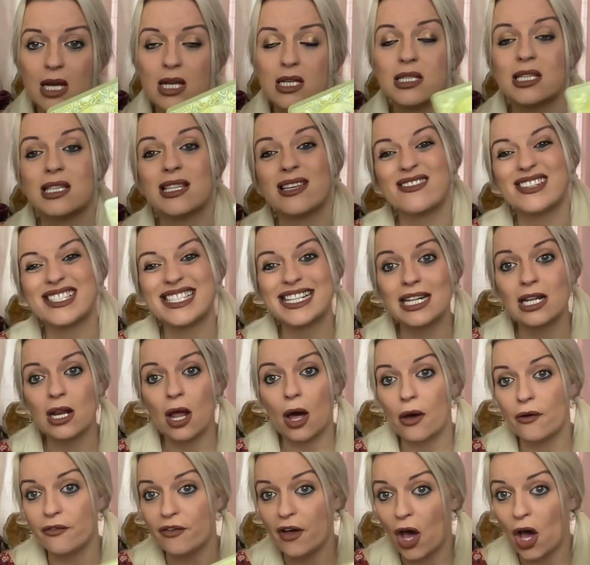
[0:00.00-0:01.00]
So there is a
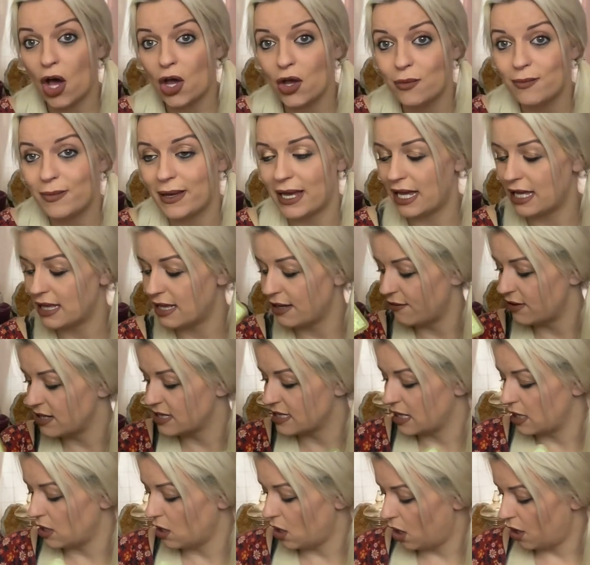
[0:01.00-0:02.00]
lot of hope here. There is
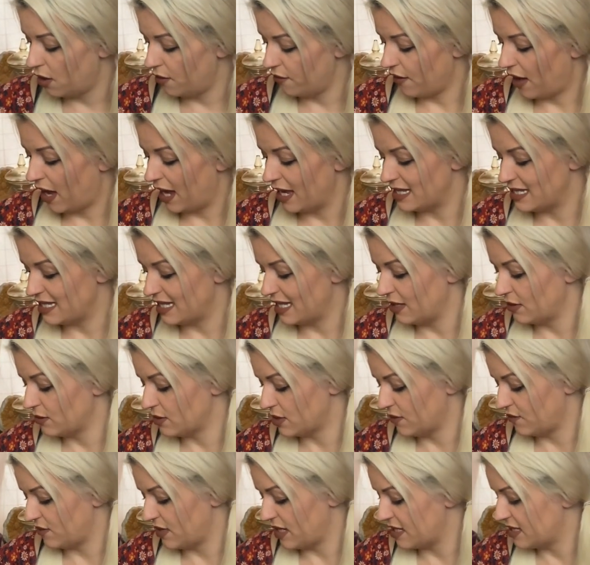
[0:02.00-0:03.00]
a lot of ideals
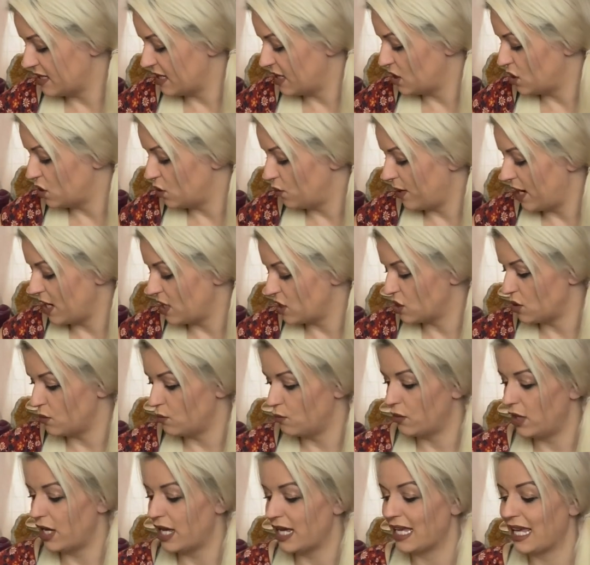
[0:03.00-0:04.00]
of this
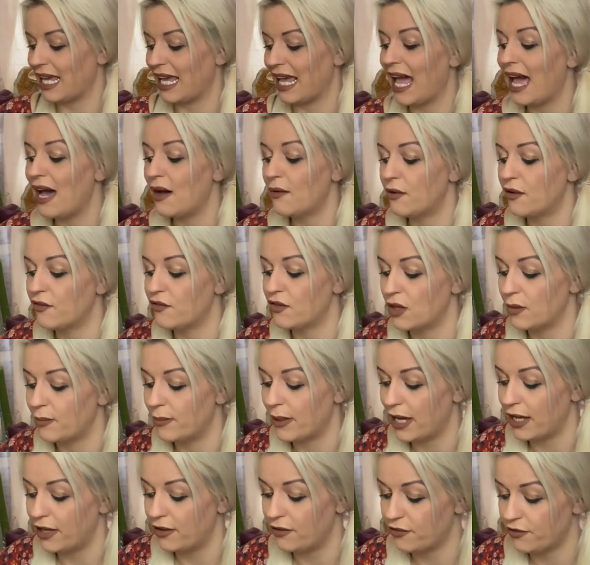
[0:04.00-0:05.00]
situation working out with you
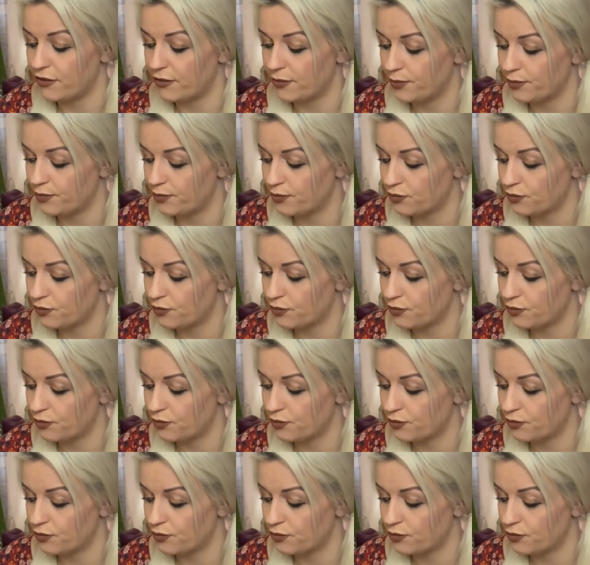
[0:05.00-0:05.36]
both.